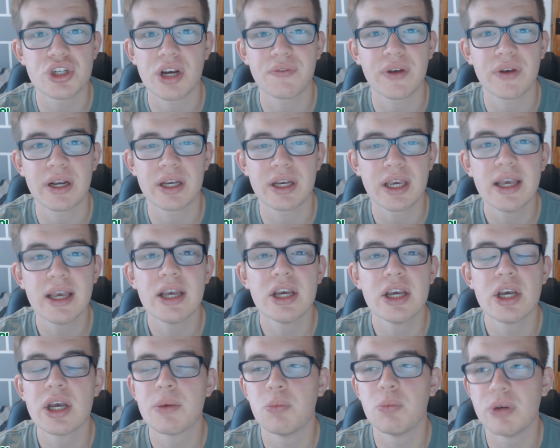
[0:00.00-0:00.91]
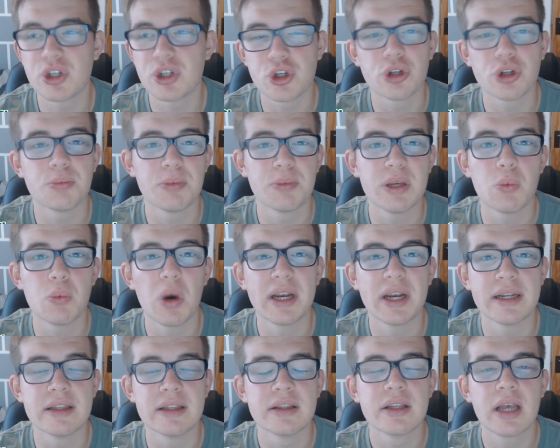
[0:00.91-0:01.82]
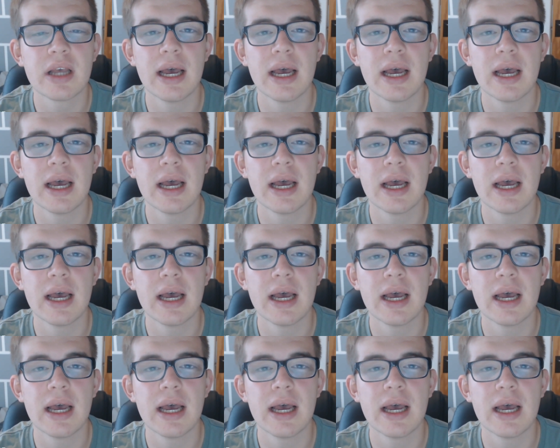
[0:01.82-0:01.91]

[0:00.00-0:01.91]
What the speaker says: I think we should be winning.